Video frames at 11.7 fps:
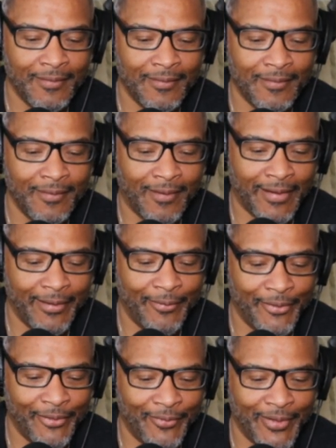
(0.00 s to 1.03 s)
All right,
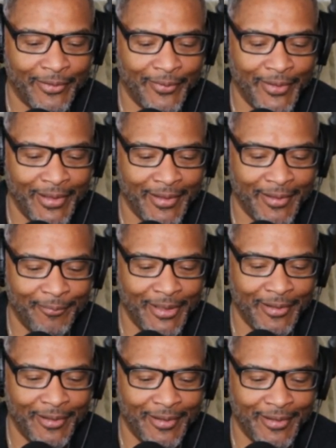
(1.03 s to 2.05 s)
hold on right quick. Let
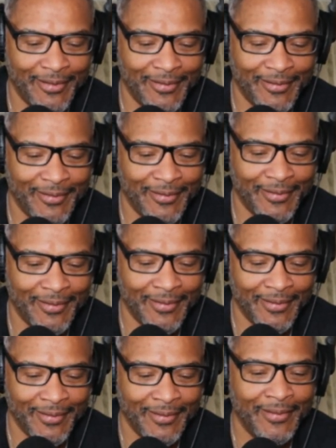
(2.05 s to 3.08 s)
me uh
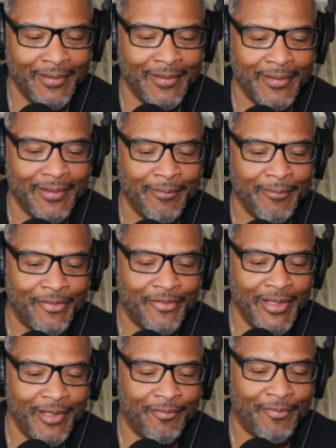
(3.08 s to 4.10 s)
let me
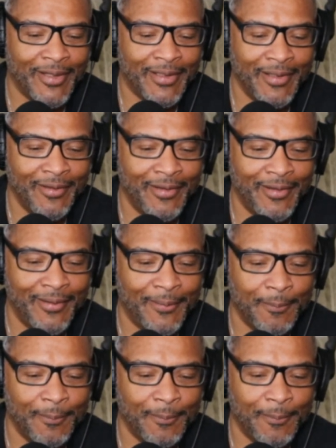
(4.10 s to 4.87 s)
see if I can uh